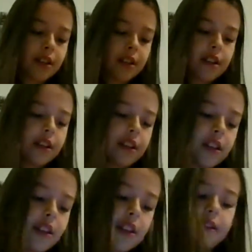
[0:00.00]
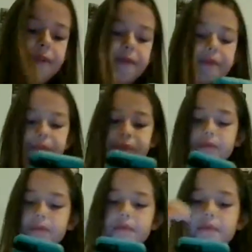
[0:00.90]

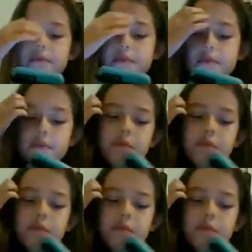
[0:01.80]
Nothing is said.